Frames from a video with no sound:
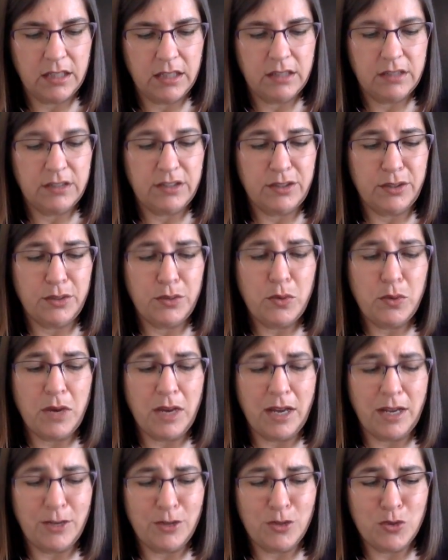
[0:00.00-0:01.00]

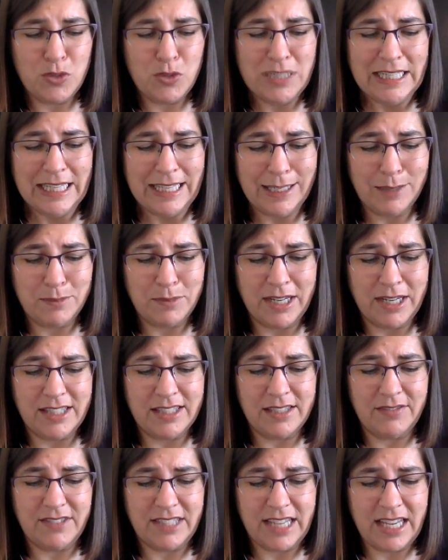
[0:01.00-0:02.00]
200 gigabytes
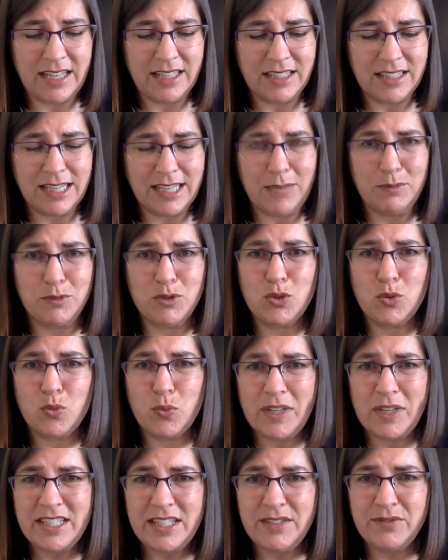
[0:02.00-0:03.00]
of data times
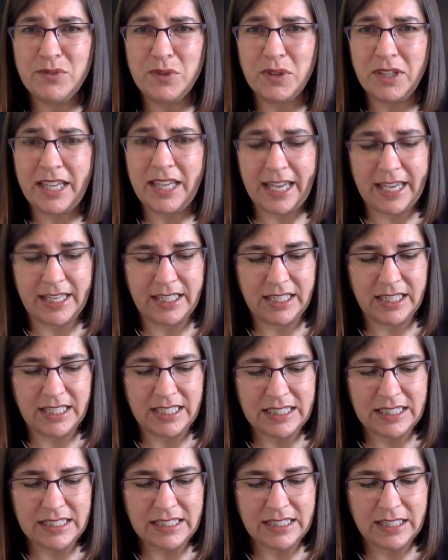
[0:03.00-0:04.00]
24
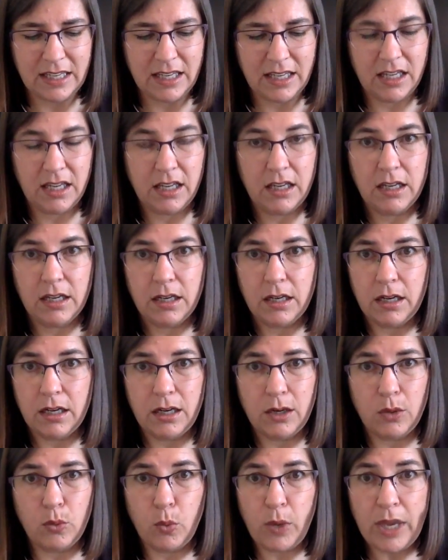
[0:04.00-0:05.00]
candidates.
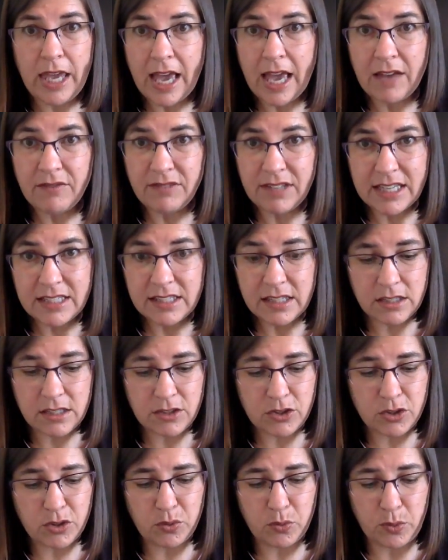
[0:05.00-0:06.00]
We have less than
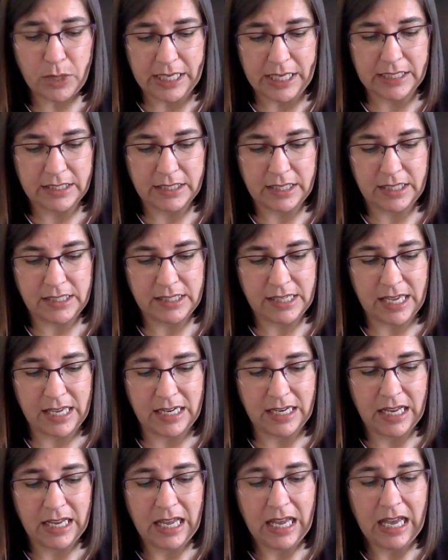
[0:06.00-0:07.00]
2 weeks, I said.
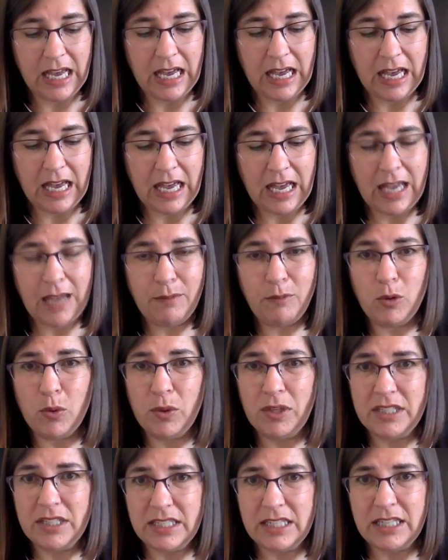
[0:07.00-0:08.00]
I'm
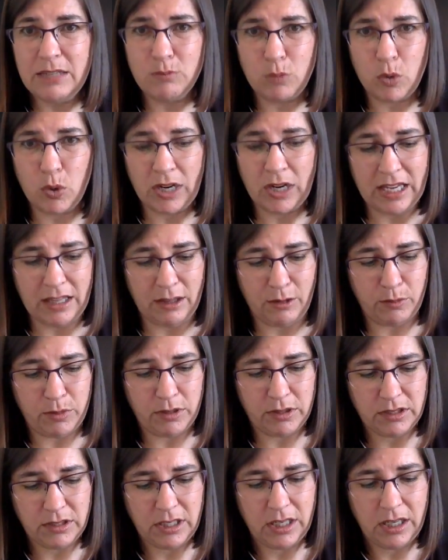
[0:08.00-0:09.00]
going to need more help.
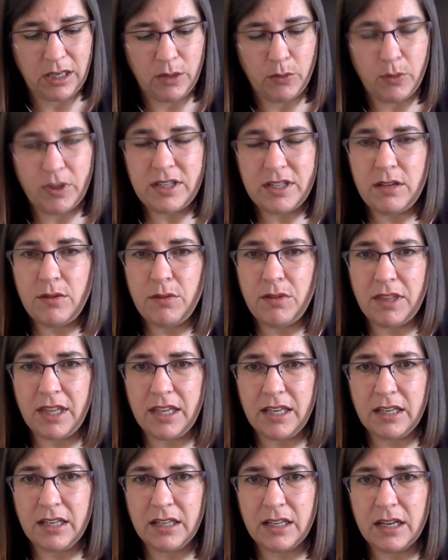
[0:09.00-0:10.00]
What do you
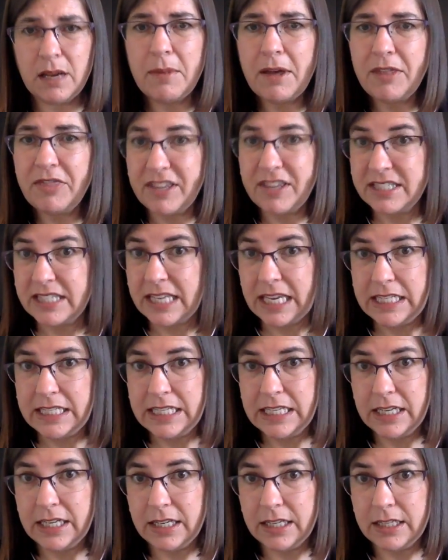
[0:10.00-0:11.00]
think about this
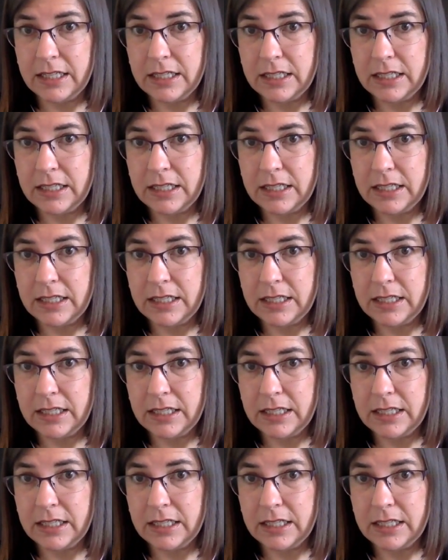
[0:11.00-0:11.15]
idea?